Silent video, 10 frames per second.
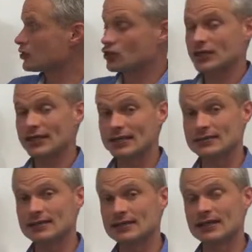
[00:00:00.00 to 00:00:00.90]

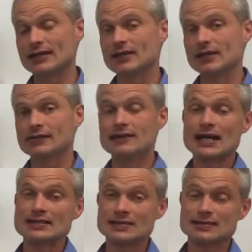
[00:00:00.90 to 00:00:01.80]
trees, and the
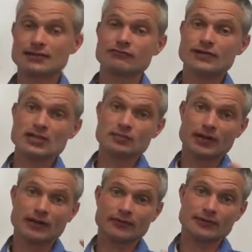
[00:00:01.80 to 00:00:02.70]
grasses can
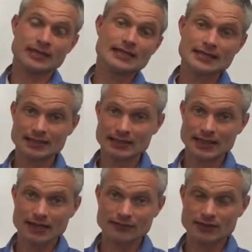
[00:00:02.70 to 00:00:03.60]
resprout easily
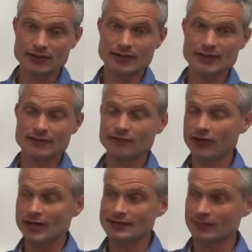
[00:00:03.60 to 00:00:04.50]
after the
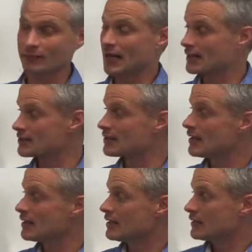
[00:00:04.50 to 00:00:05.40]
fires have passed.
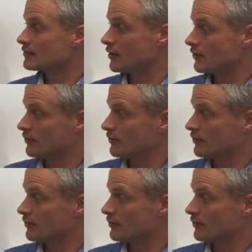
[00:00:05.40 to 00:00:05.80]
So